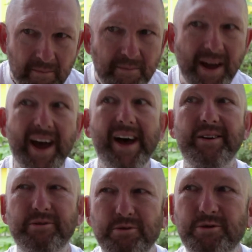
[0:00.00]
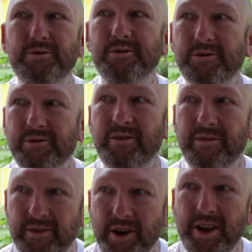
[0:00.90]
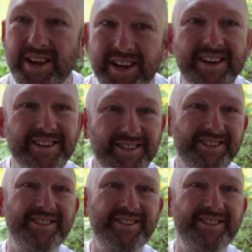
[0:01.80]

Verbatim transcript: About, ooh, 30 years.